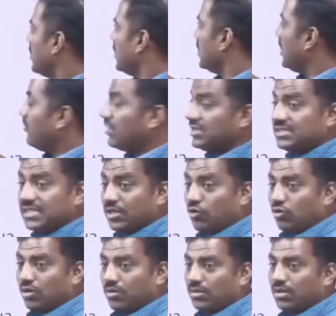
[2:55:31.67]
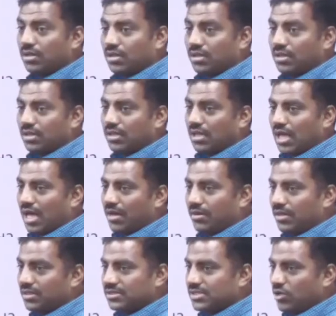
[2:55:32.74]
Even 0
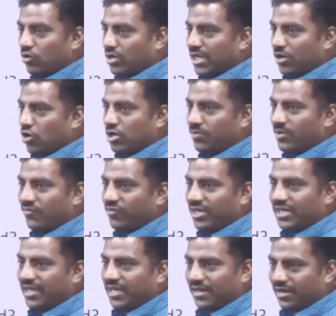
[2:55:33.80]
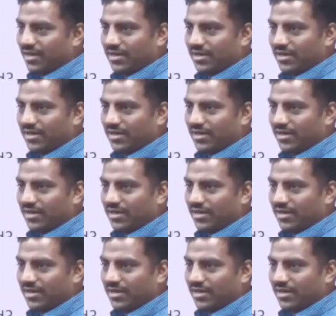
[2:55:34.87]
cannot be fit here.